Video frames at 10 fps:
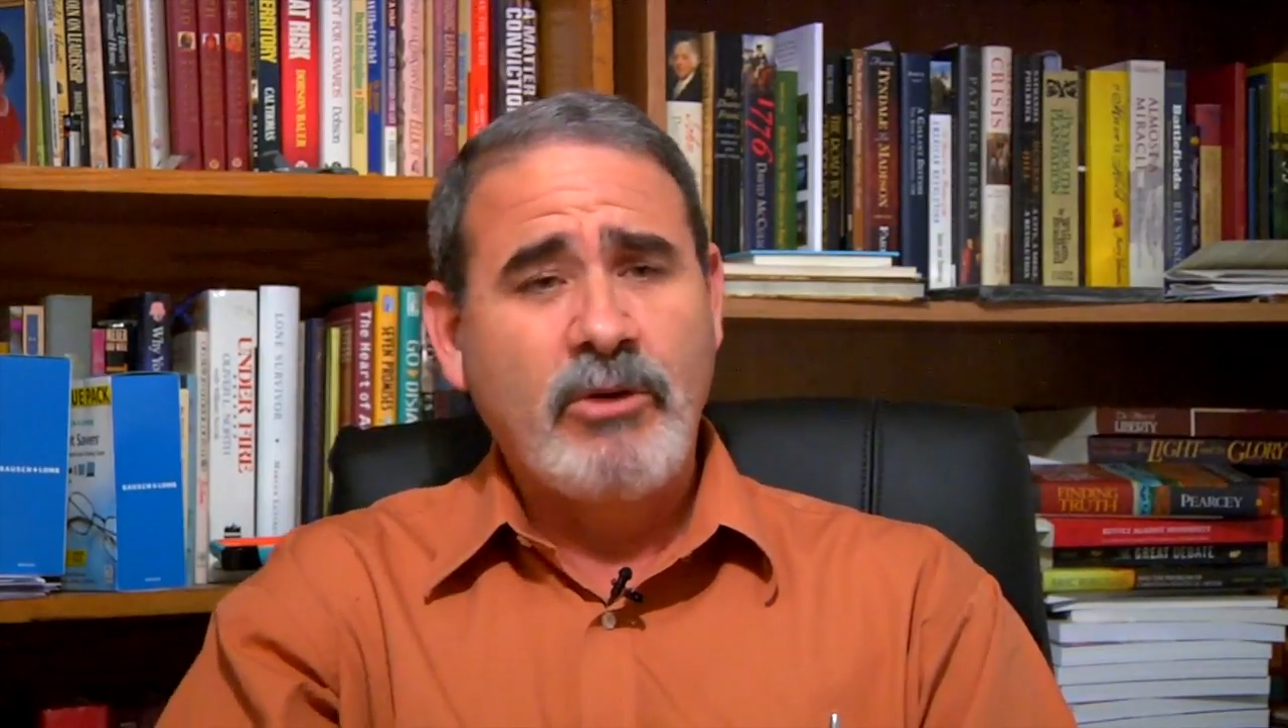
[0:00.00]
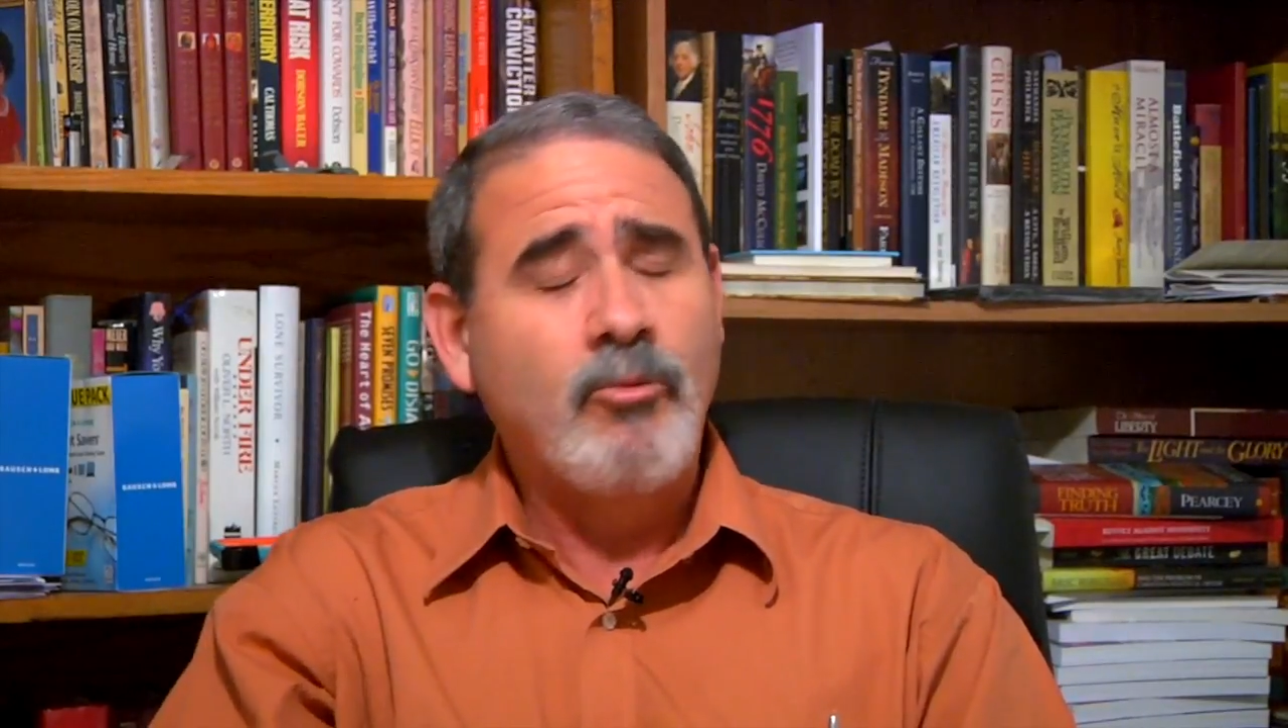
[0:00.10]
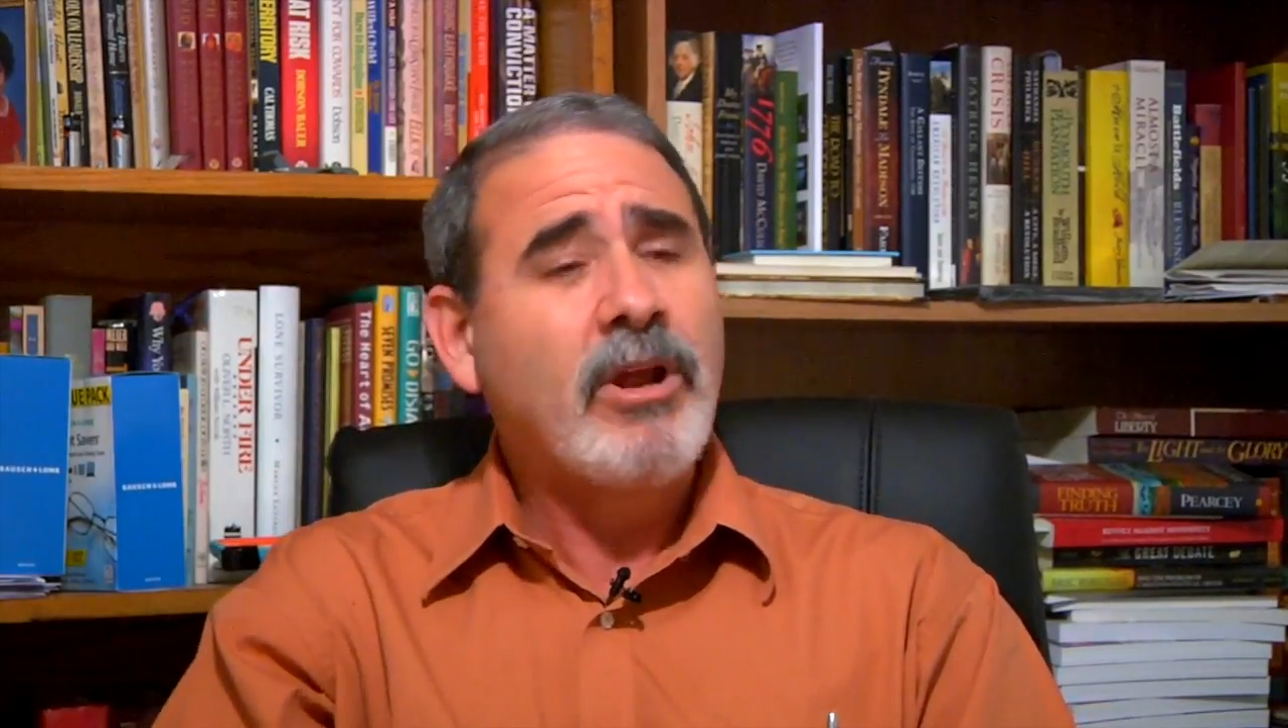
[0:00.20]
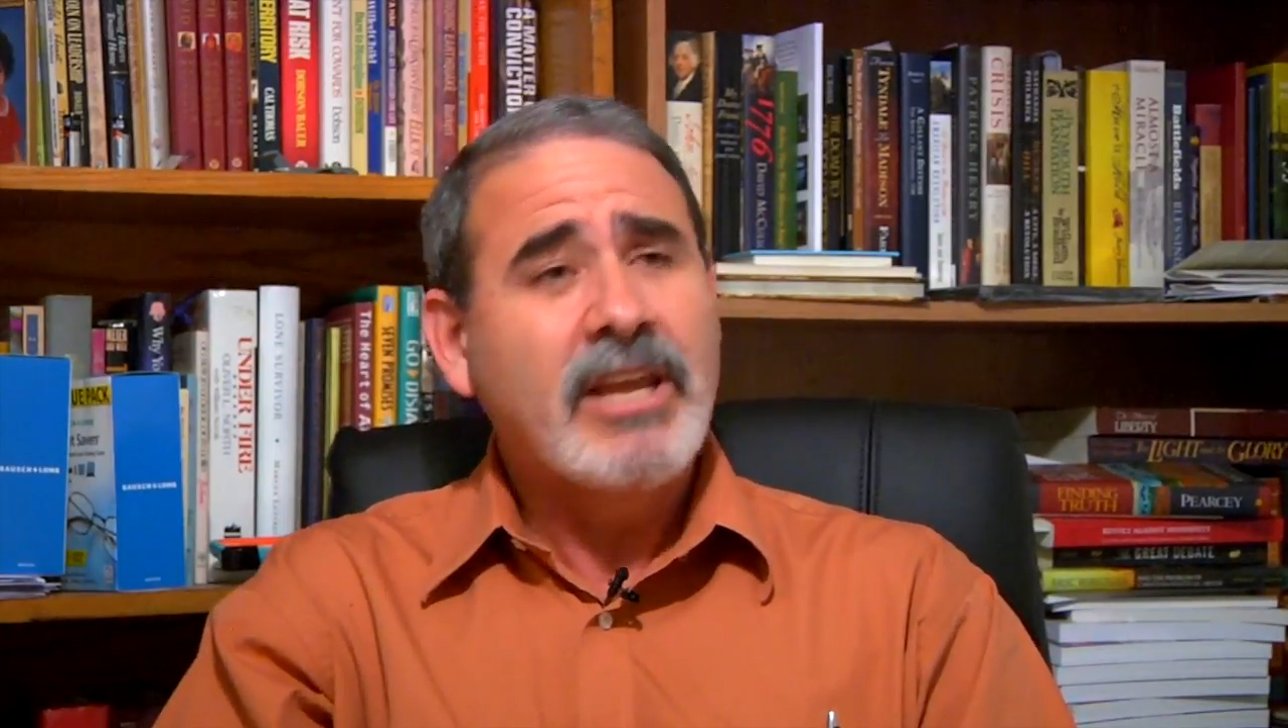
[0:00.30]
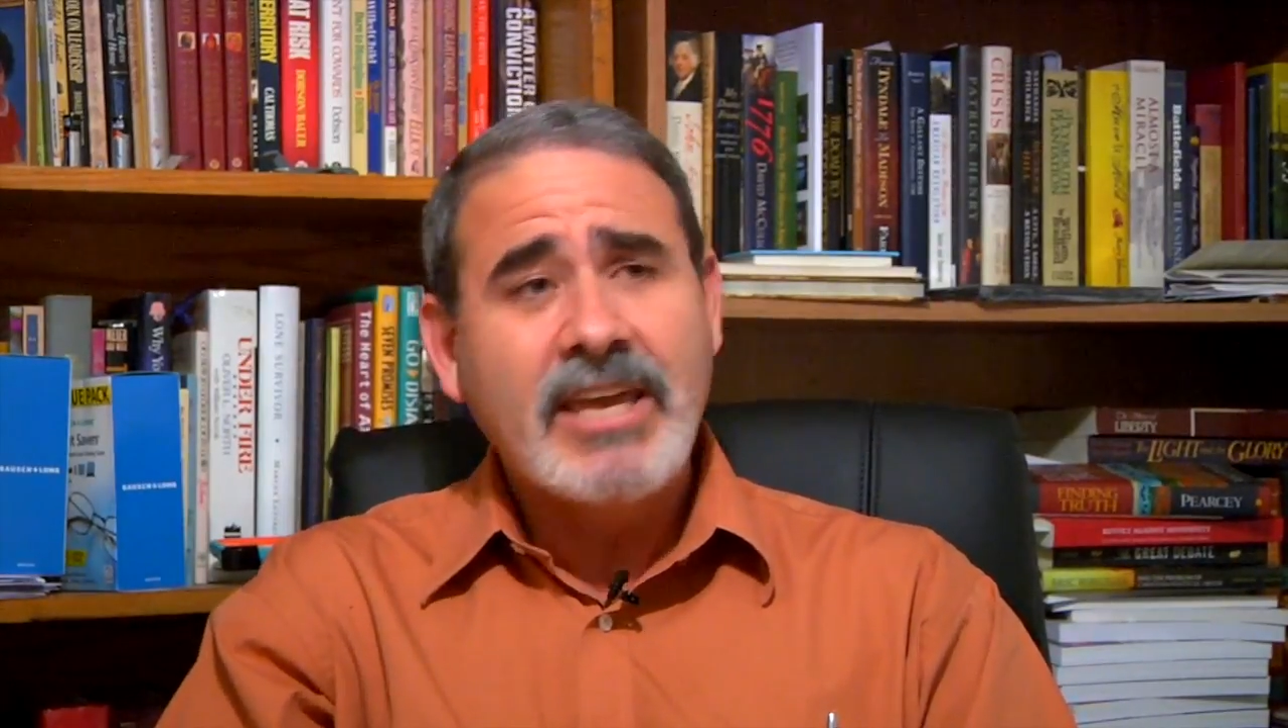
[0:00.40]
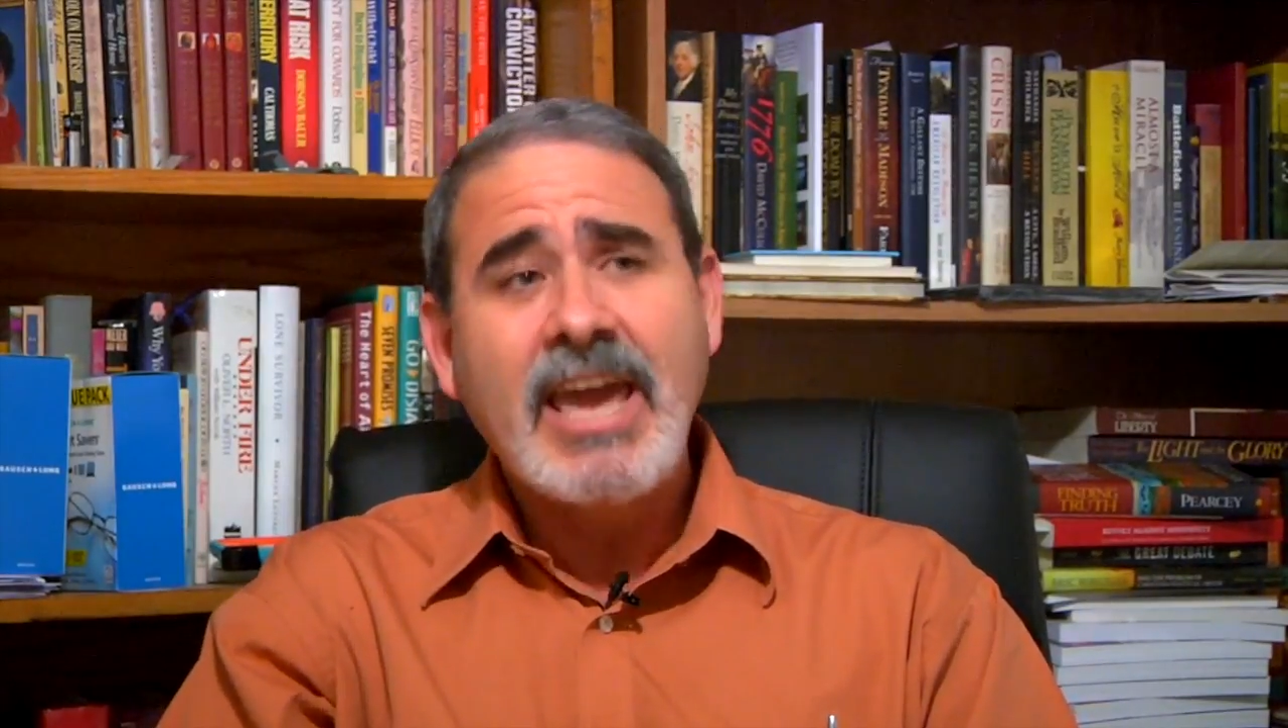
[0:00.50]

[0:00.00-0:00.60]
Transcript: really